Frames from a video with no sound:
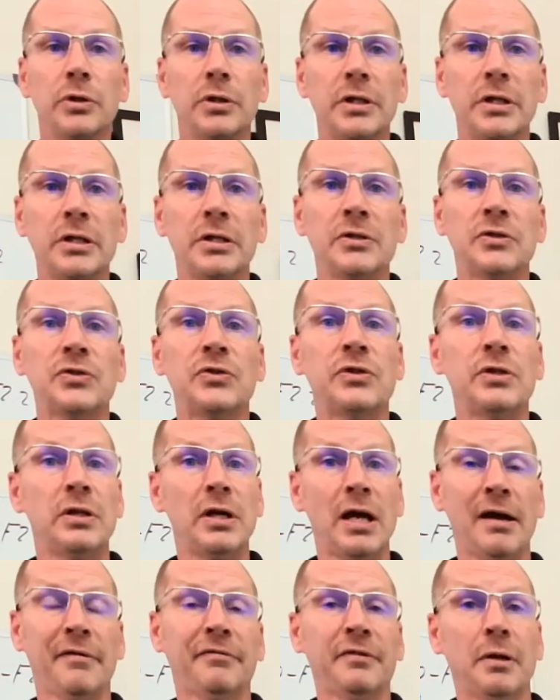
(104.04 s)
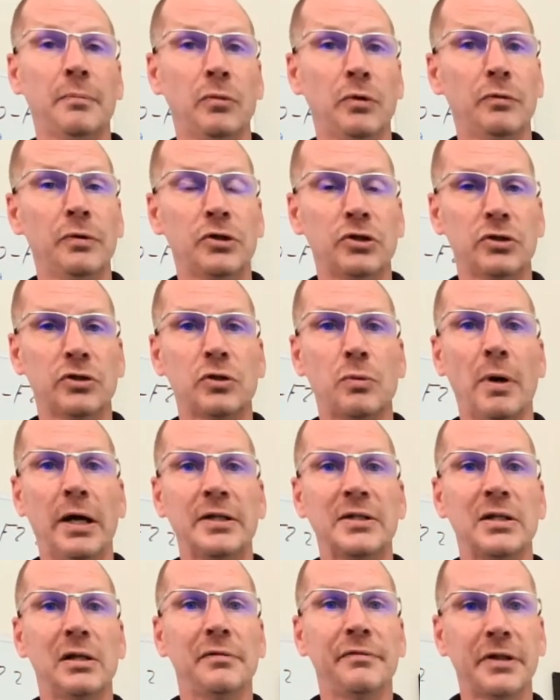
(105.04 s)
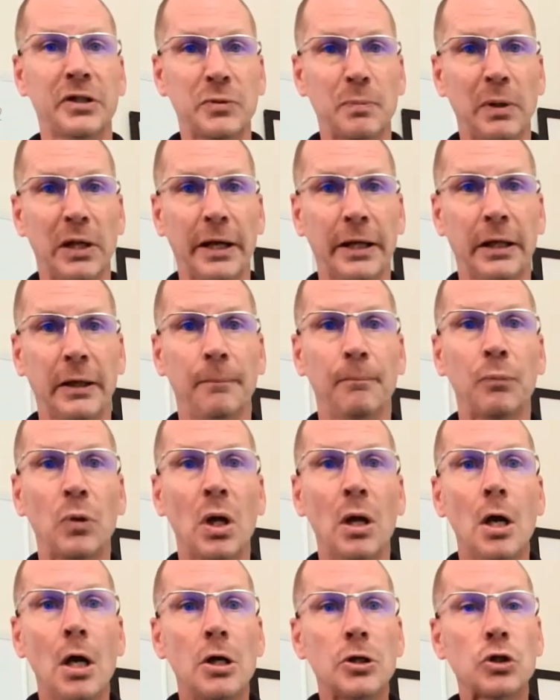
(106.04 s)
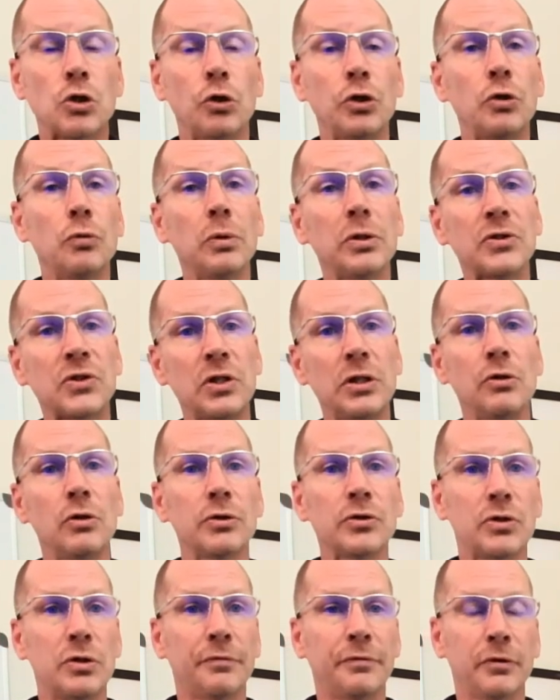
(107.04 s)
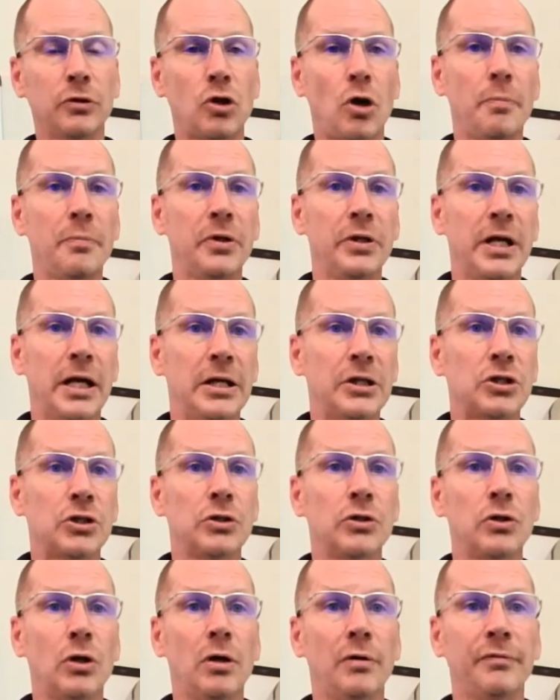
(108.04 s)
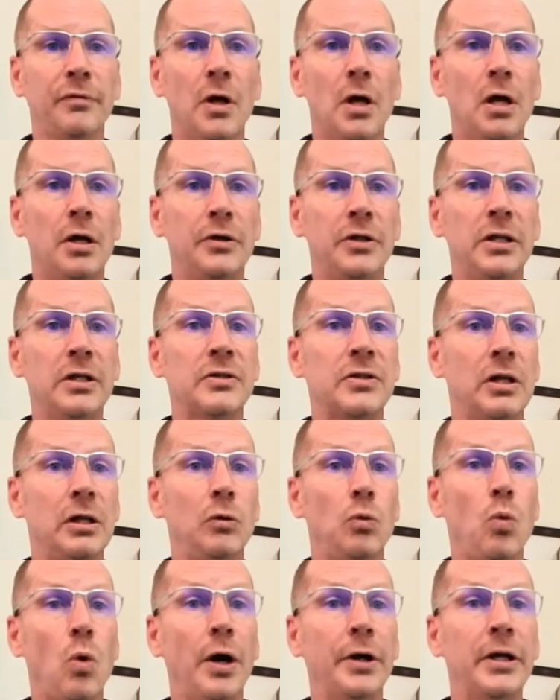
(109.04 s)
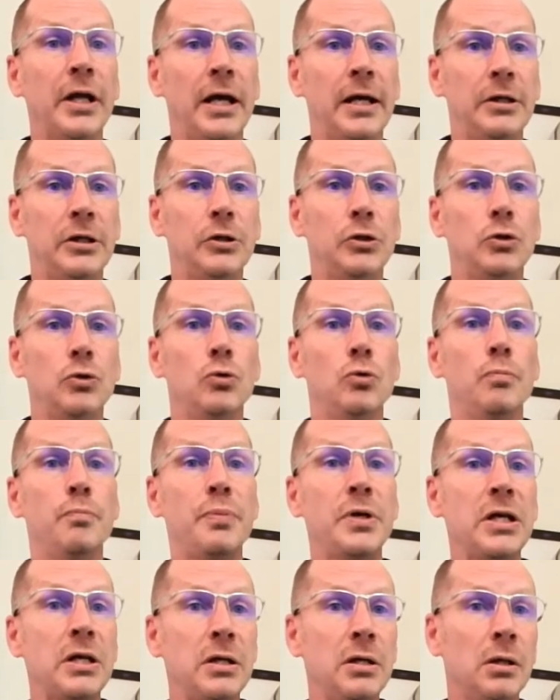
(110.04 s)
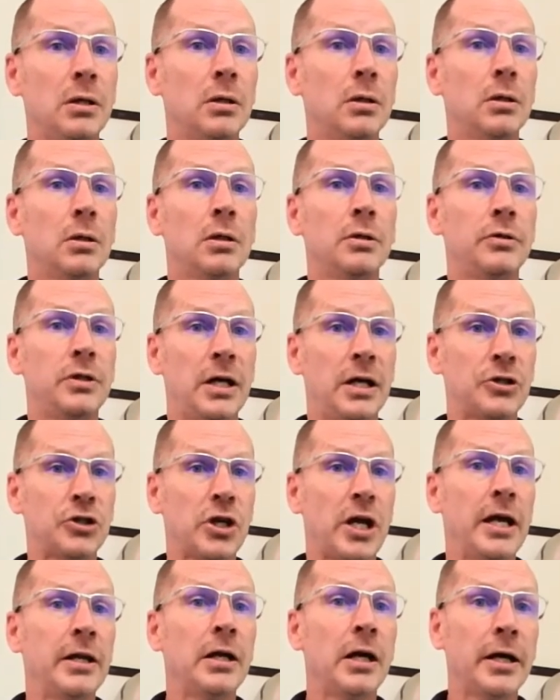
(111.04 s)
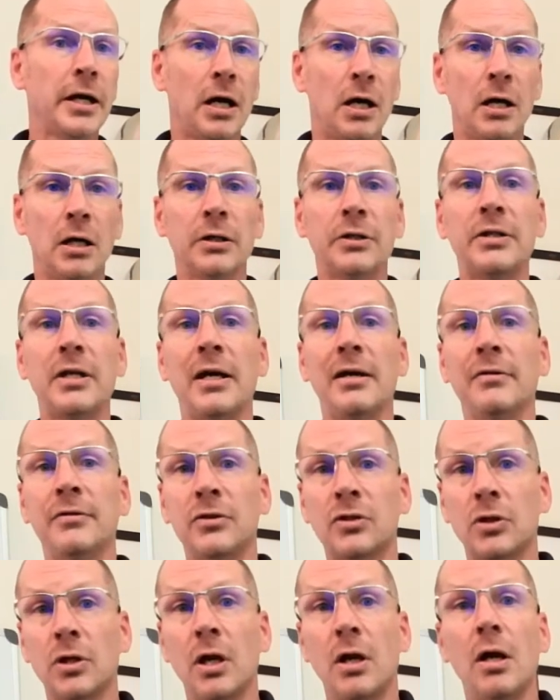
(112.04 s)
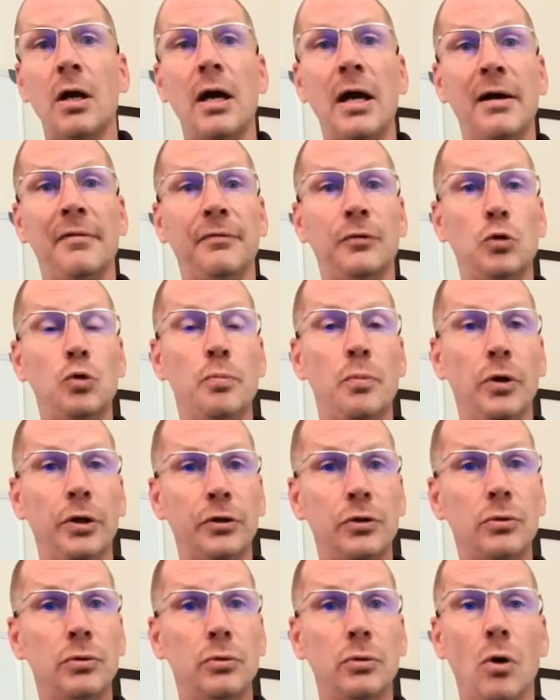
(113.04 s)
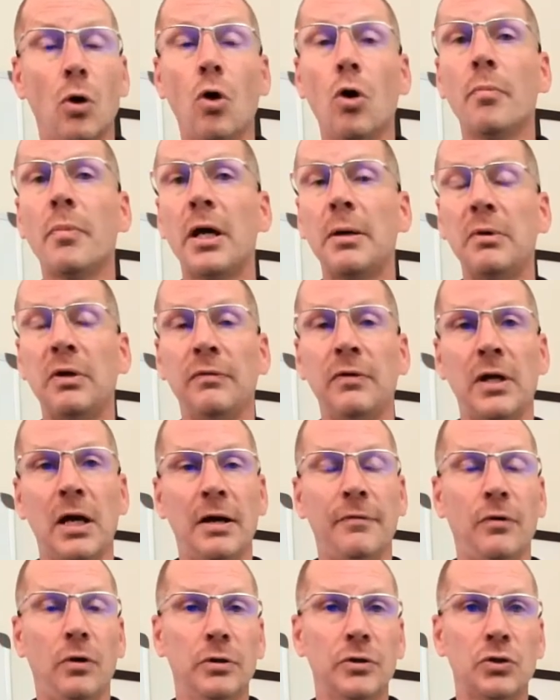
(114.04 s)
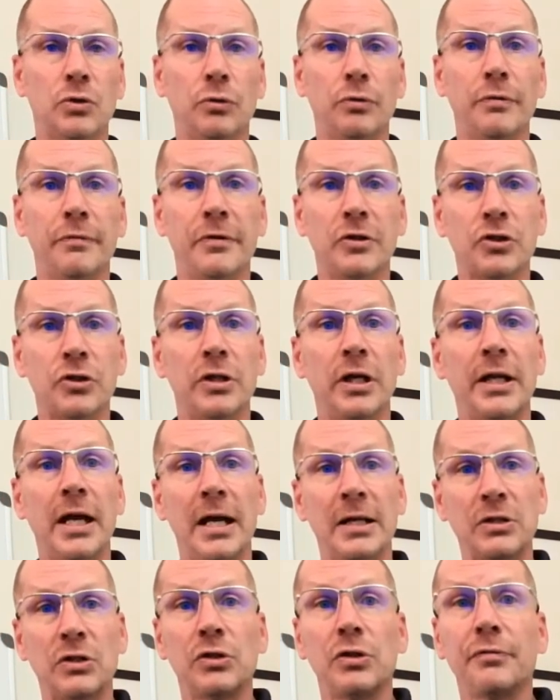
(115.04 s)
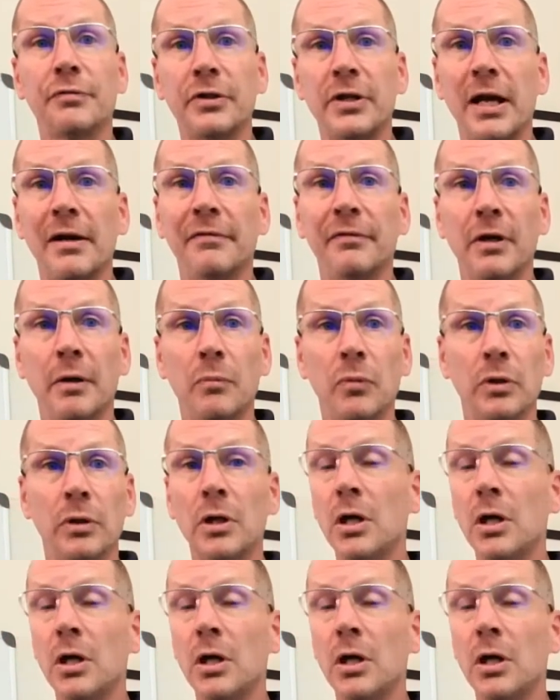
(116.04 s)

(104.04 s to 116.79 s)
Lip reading: is the F number, which is quite self-explaining. So you will see those different combinations of DSL 182B-NIR-F2.2, or maybe we have also a revision that has a different F number.